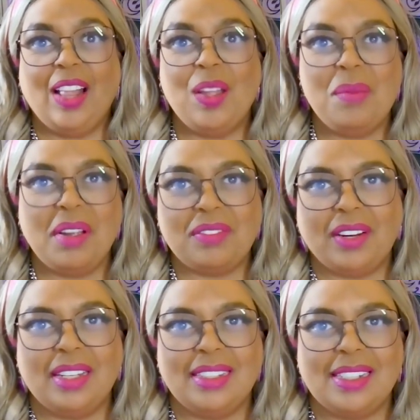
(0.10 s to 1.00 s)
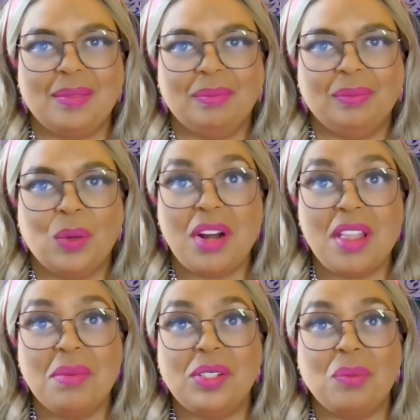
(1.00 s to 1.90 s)
Hello, my friends. One
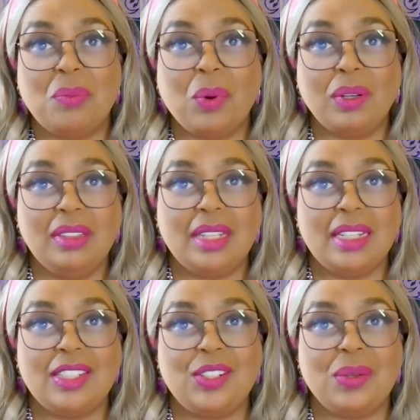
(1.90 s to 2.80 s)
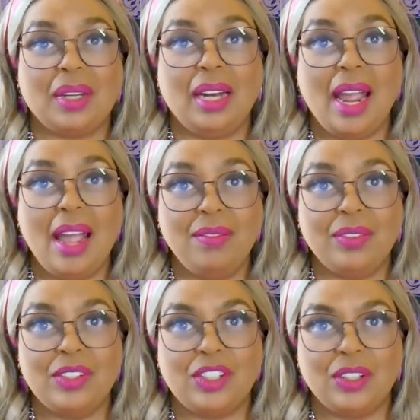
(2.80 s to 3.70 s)
of the most important things you can
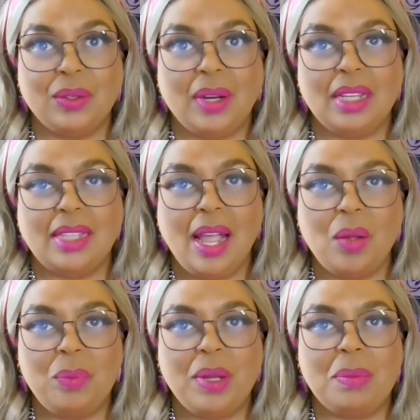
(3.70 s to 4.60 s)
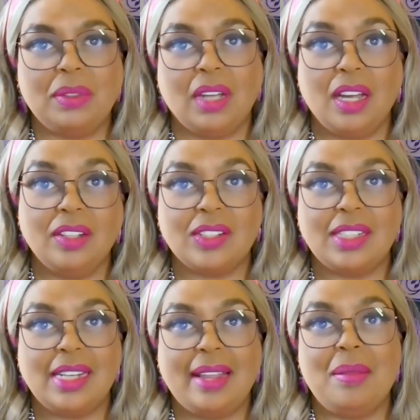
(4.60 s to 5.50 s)
ever do is help people to
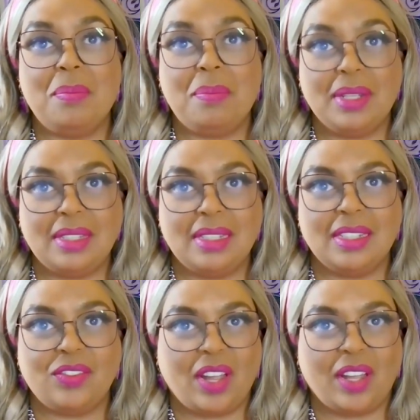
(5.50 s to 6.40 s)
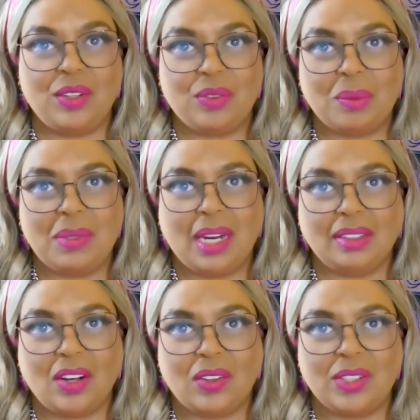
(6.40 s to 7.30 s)
understand the business value from
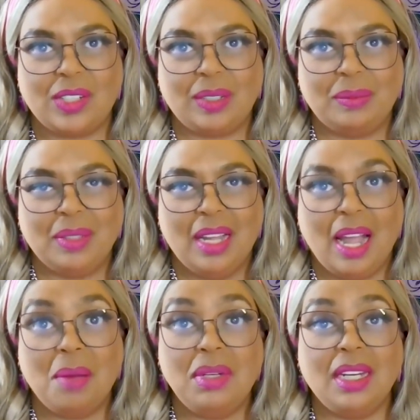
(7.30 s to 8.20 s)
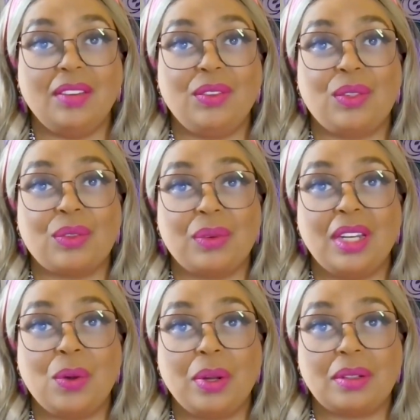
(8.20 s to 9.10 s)
technology. I'm going to give you
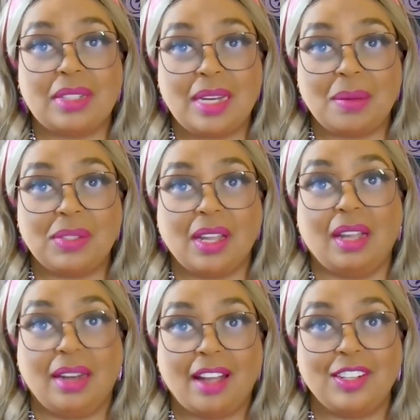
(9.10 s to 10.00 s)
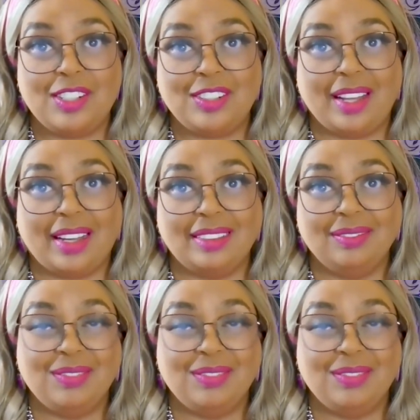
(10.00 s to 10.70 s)
three quick tips on how to do that.